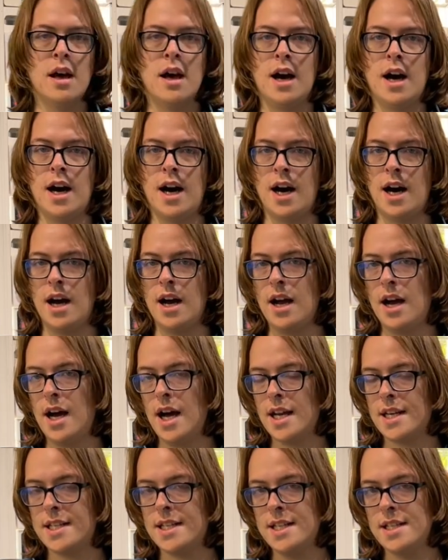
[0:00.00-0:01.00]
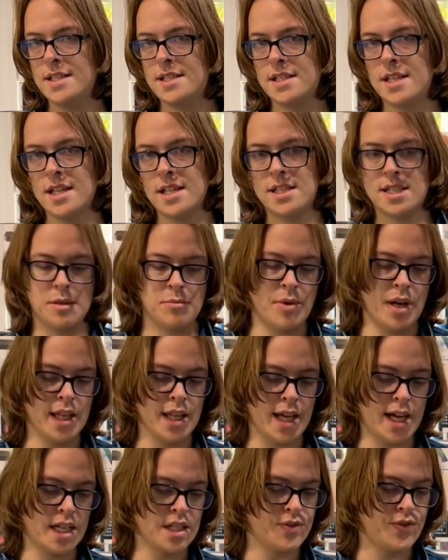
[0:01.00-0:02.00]
I teased this in my
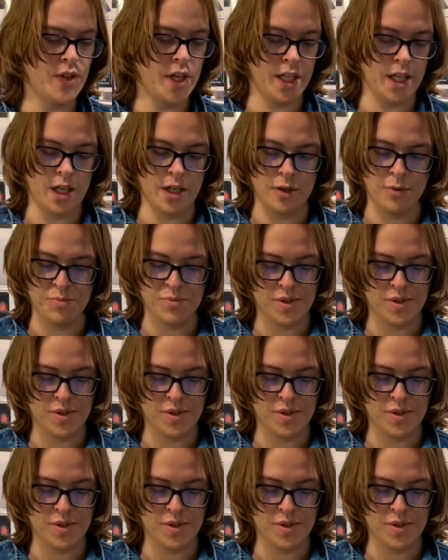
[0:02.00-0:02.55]
last video,